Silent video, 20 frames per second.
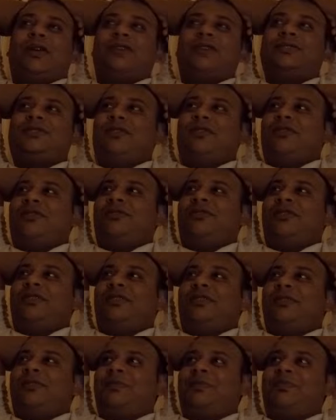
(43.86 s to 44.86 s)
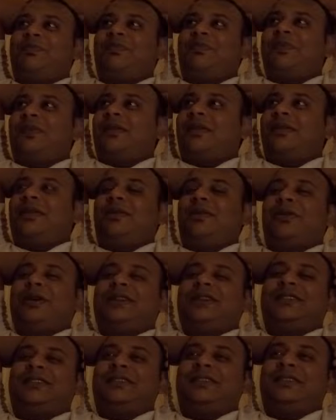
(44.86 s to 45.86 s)
sort of uh,
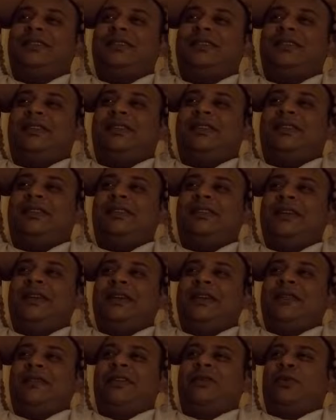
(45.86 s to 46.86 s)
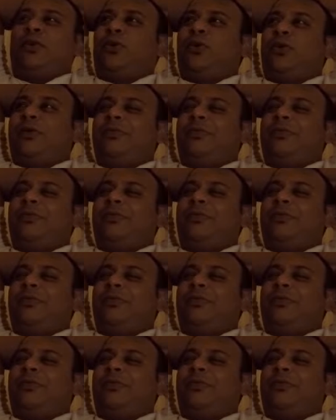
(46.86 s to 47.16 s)
location uh, with old